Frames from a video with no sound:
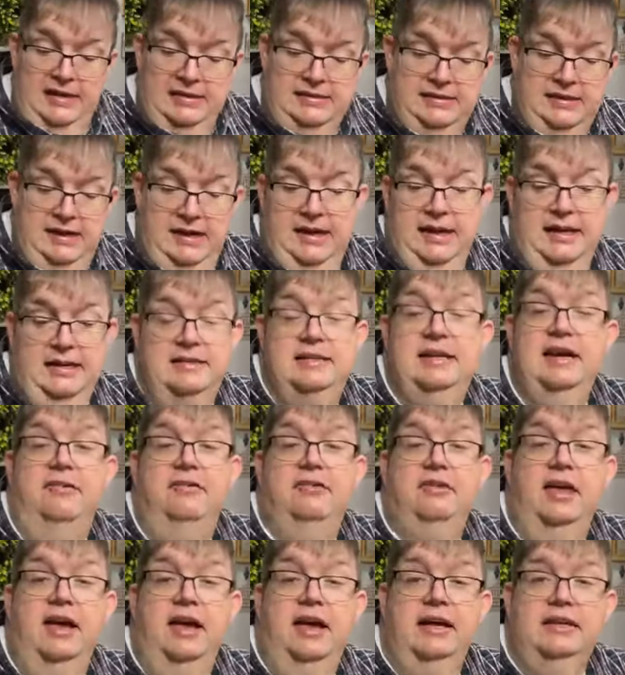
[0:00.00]
And I said, and
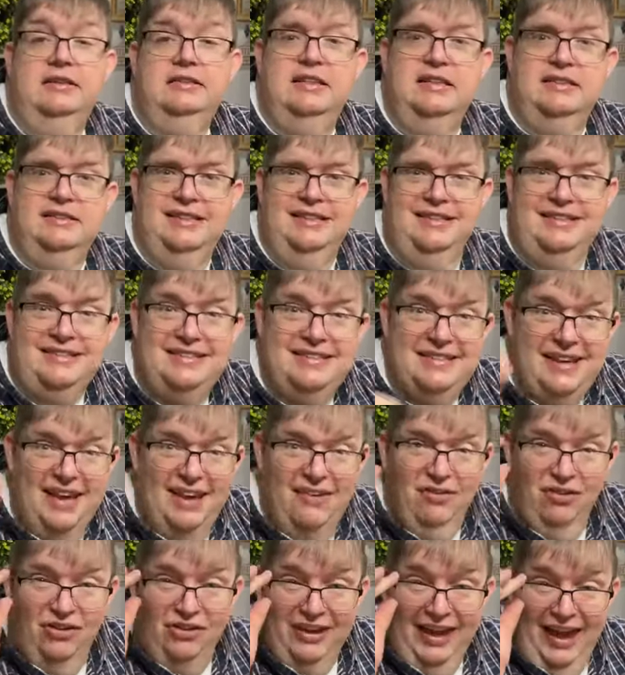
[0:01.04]
deviled eggs. I said,
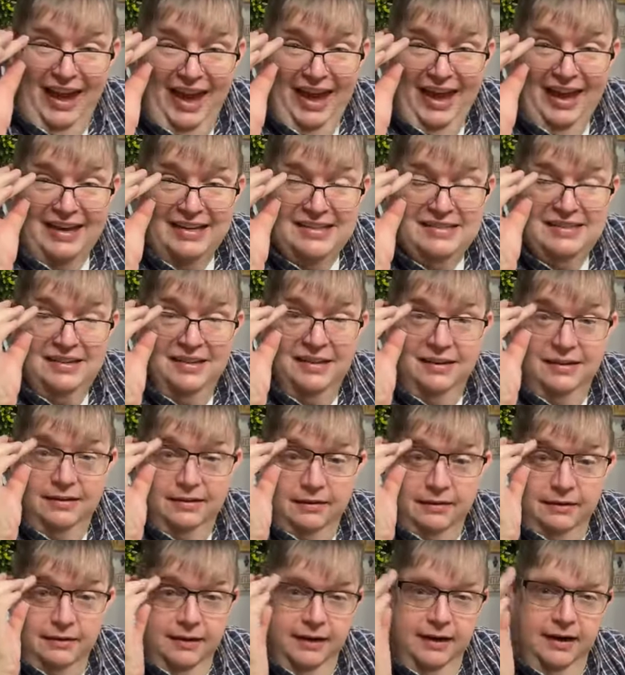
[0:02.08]
deviled eggs?
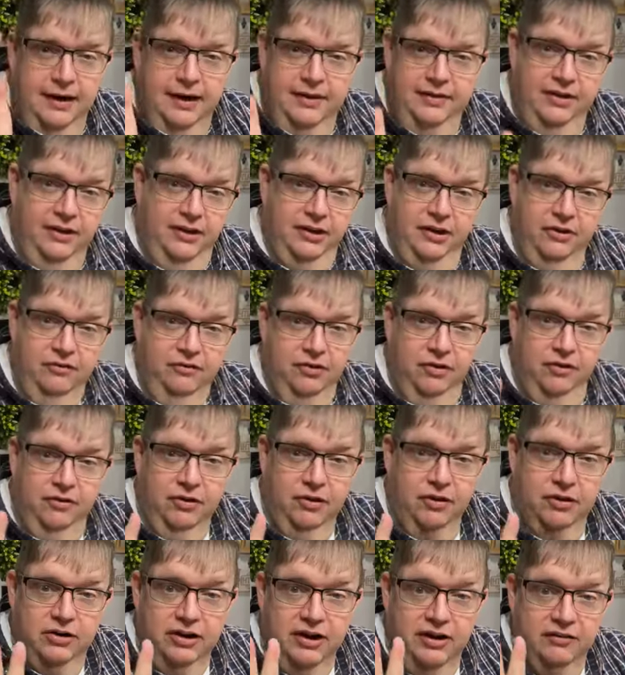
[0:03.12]
And I thought, You've
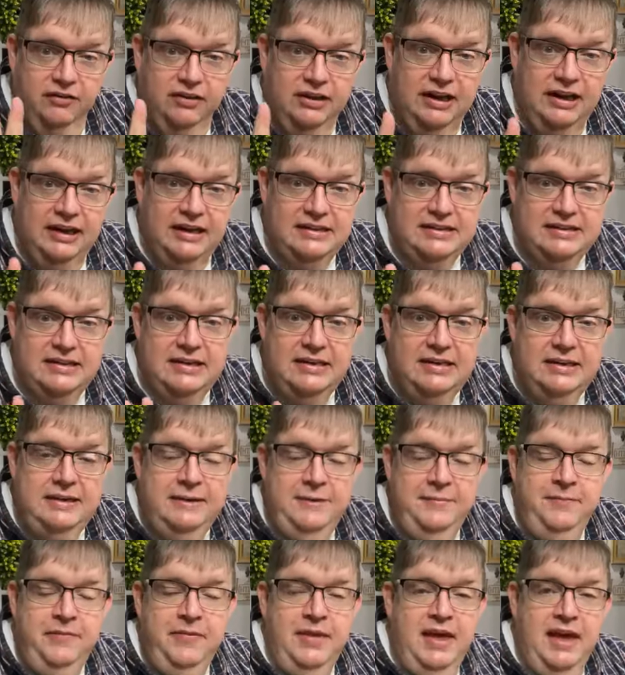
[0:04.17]
never heard of deviled eggs?
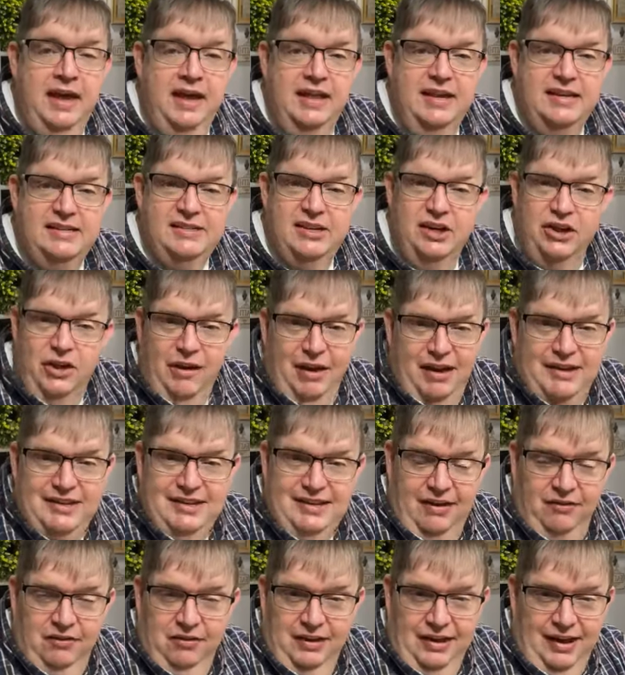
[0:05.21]
And they said,
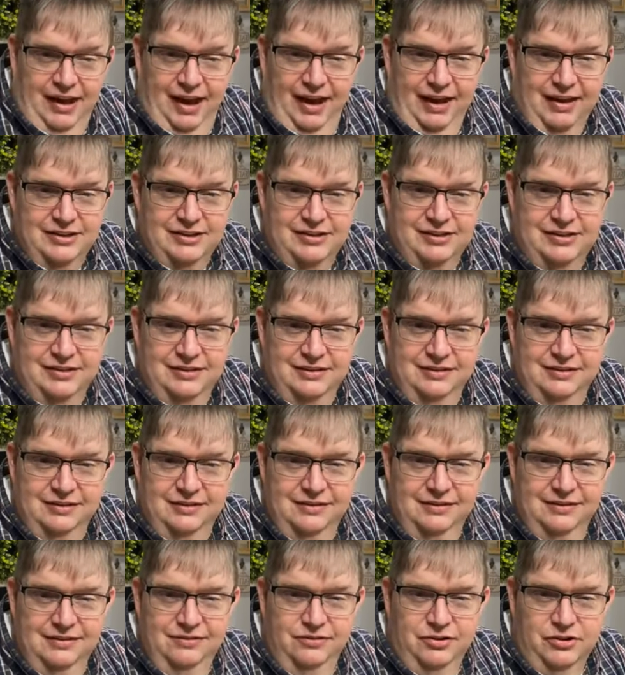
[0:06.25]
You had deviled eggs
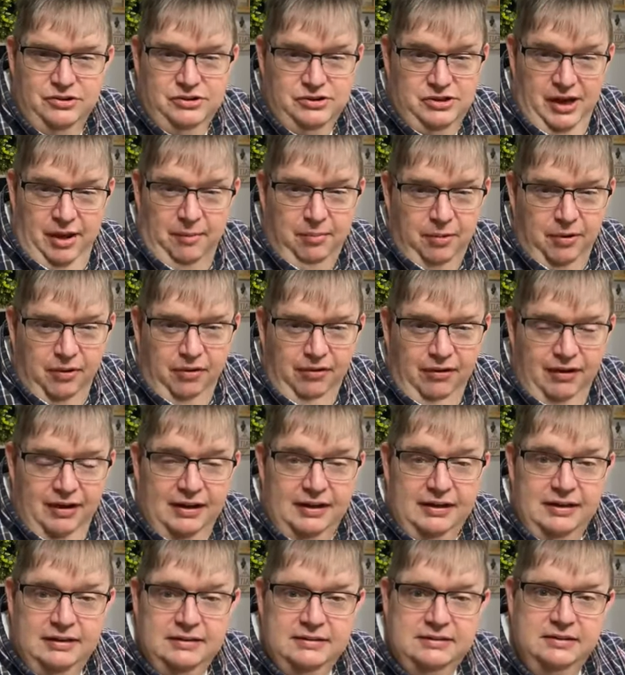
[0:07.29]
for
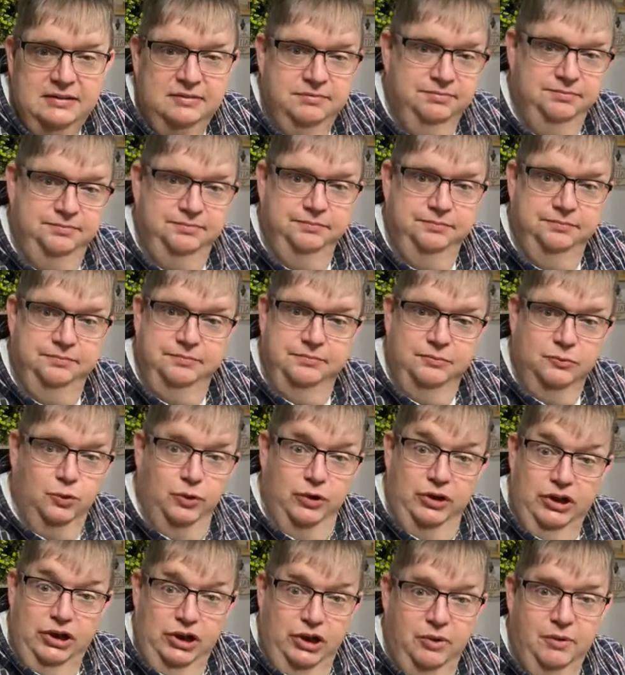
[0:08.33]
supper? And I said,
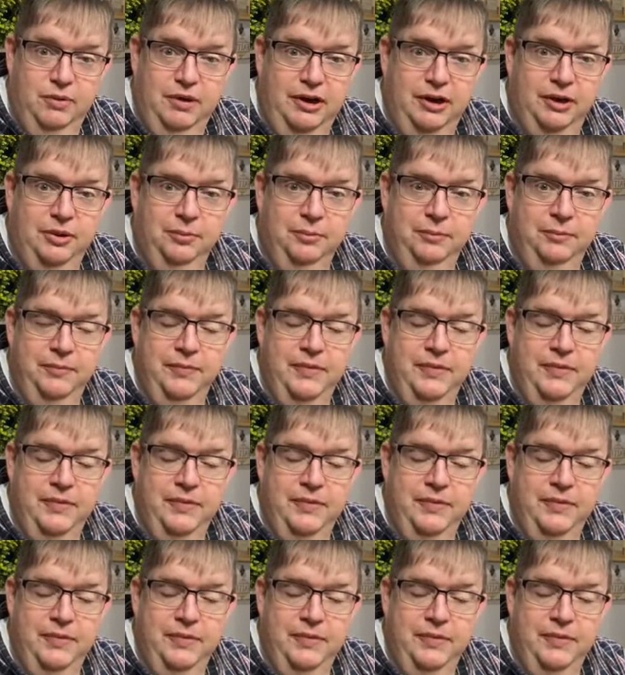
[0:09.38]
When do you eat